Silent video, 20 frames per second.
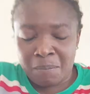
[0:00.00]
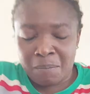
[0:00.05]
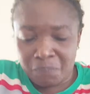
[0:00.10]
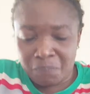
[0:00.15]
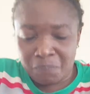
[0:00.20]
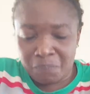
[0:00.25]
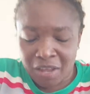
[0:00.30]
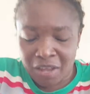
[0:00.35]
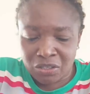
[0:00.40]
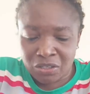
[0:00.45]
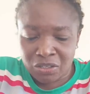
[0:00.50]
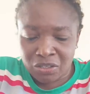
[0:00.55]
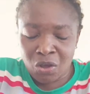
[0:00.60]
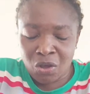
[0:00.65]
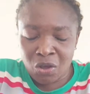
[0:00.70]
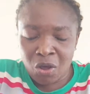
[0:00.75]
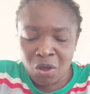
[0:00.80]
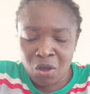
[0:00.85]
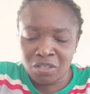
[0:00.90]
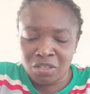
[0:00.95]
So
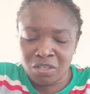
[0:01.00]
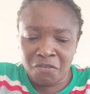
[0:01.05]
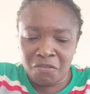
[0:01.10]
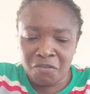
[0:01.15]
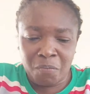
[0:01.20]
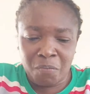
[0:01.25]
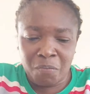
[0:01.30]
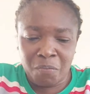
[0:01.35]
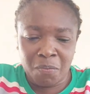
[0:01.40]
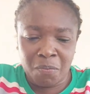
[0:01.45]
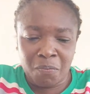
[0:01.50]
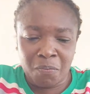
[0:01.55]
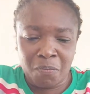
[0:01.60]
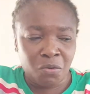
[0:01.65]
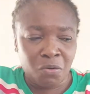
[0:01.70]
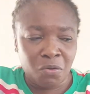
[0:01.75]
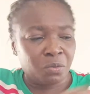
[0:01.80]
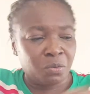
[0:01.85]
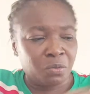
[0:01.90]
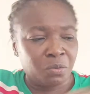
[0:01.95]
beautiful people,
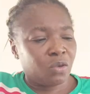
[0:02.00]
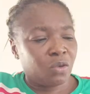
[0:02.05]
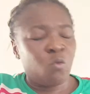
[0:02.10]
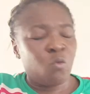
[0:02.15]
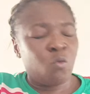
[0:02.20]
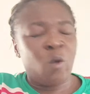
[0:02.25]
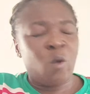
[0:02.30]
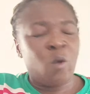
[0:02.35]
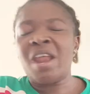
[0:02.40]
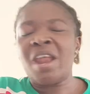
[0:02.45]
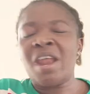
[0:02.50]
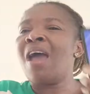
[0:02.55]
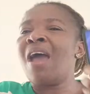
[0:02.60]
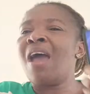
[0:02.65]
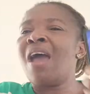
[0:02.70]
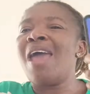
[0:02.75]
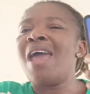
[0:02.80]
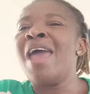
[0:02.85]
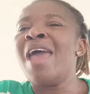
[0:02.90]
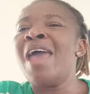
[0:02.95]
whenever
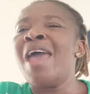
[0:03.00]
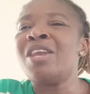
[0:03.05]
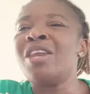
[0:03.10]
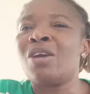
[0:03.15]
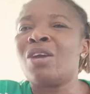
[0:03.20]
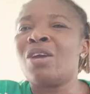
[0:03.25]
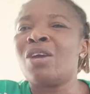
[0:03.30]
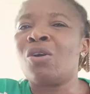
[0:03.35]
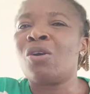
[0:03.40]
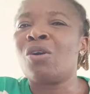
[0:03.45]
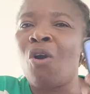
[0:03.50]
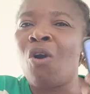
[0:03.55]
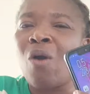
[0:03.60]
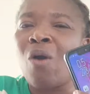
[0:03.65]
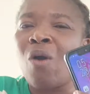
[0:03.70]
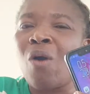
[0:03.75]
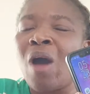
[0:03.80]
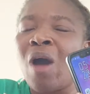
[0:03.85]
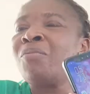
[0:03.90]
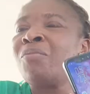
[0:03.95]
any call, I
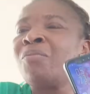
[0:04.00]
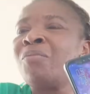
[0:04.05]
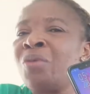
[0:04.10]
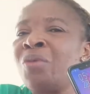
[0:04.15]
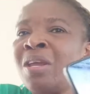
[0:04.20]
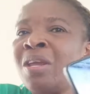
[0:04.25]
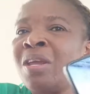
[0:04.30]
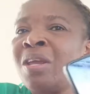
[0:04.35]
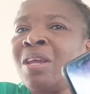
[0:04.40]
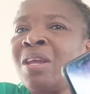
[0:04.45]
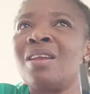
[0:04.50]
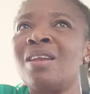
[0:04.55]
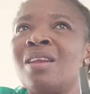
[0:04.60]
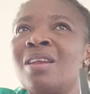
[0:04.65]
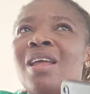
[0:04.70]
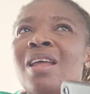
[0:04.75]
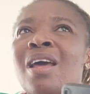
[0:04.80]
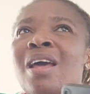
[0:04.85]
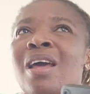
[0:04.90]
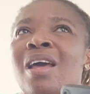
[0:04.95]
am doing
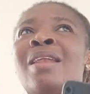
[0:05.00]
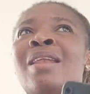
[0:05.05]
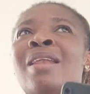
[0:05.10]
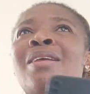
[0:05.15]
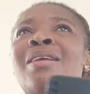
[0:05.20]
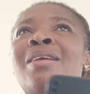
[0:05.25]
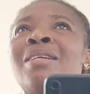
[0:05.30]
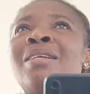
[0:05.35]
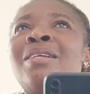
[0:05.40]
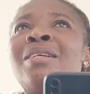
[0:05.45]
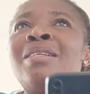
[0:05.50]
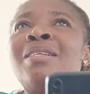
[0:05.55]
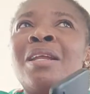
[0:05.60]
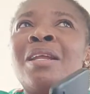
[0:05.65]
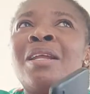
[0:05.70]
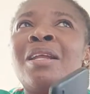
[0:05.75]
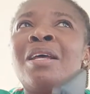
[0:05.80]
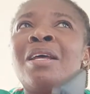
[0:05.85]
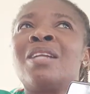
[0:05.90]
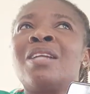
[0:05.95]
an
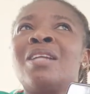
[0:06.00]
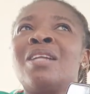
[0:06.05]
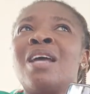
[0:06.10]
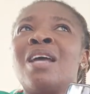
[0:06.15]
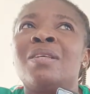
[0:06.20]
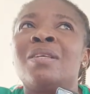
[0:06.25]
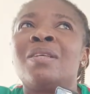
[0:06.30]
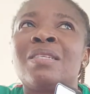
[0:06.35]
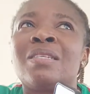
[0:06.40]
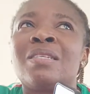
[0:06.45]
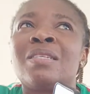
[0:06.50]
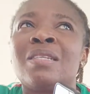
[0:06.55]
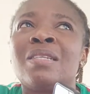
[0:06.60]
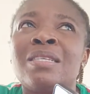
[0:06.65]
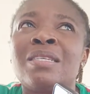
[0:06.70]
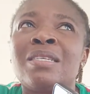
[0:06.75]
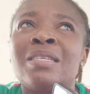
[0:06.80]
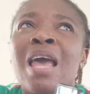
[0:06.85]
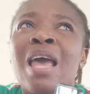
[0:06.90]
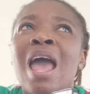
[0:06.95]
international business.
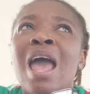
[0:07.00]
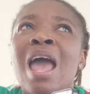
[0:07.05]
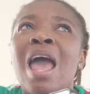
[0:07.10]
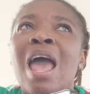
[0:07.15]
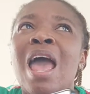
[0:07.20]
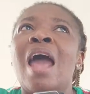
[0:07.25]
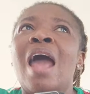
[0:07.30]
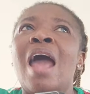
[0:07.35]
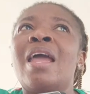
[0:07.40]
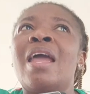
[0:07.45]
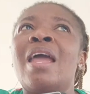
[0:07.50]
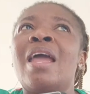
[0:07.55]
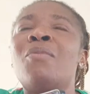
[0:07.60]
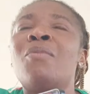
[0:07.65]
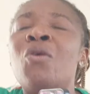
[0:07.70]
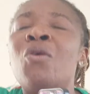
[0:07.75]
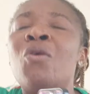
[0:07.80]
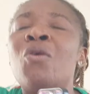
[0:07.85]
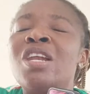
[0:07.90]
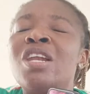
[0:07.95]
I am
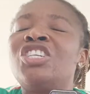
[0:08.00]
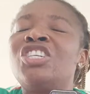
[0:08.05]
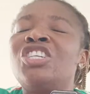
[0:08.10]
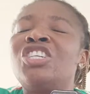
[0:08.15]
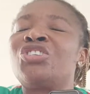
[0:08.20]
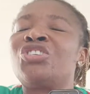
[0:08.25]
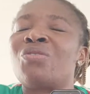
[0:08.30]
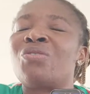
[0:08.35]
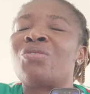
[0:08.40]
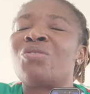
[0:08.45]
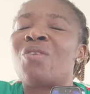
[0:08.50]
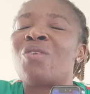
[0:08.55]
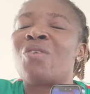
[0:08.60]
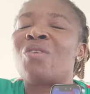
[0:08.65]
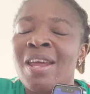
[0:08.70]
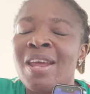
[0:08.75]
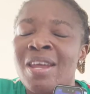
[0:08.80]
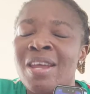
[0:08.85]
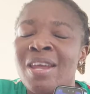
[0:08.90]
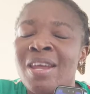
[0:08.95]
only
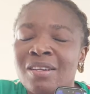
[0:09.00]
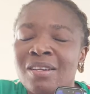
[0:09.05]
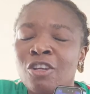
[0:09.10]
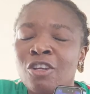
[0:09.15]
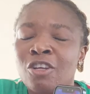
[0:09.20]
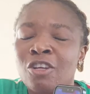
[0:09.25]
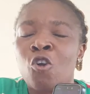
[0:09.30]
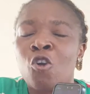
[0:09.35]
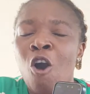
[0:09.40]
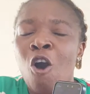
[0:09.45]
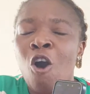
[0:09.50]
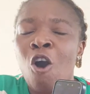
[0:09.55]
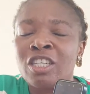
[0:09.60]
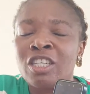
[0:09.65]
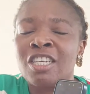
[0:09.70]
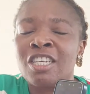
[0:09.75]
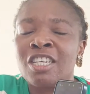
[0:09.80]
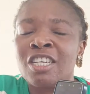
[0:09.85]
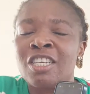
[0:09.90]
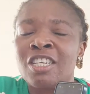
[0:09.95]
trying. God
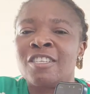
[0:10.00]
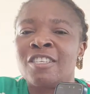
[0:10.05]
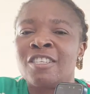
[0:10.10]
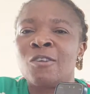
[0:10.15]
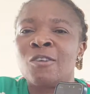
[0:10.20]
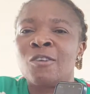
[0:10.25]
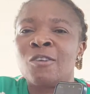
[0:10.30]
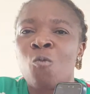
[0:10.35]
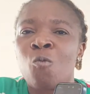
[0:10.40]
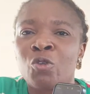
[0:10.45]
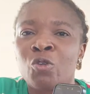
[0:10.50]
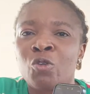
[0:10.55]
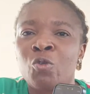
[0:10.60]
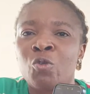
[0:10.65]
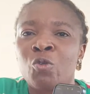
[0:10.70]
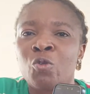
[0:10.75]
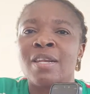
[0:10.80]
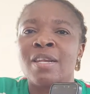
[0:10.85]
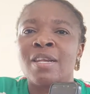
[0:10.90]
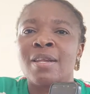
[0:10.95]
is the one
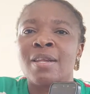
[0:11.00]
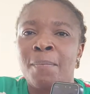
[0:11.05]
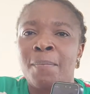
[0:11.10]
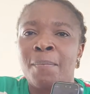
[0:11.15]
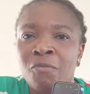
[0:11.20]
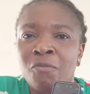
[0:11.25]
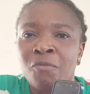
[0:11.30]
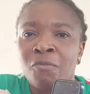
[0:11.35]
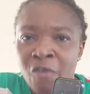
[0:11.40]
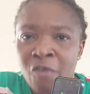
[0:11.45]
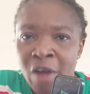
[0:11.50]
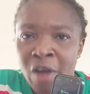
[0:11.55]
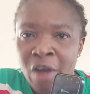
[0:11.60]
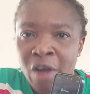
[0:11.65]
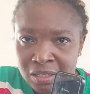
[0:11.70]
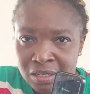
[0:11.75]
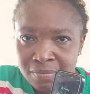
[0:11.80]
doing the rest.